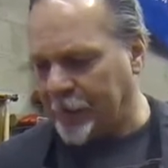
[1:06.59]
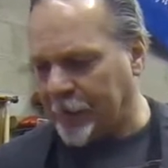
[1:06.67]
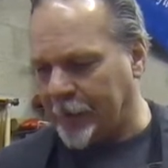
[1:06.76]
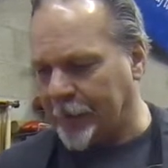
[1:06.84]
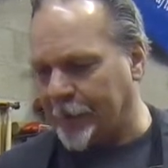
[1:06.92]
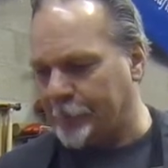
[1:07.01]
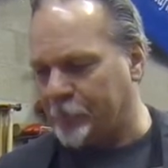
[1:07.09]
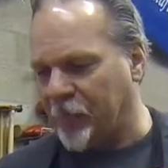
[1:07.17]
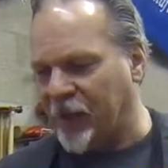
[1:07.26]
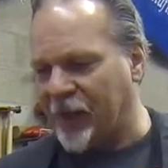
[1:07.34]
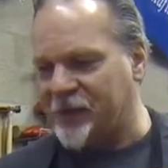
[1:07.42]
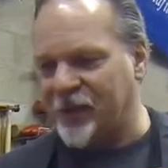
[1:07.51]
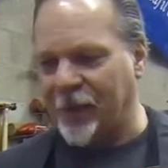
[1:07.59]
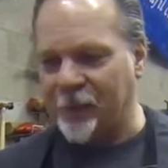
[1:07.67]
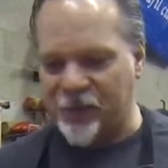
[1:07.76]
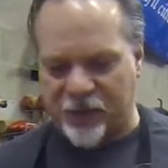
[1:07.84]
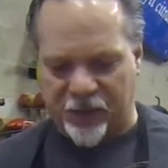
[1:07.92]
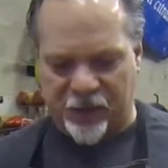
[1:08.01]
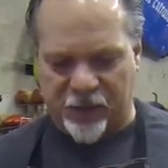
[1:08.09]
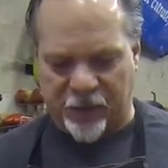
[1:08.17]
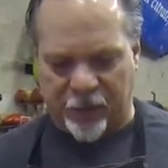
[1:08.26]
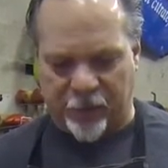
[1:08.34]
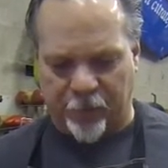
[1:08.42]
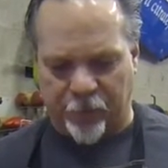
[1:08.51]
Um, a lot of times it's
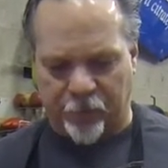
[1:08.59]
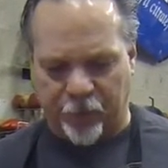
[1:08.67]
um,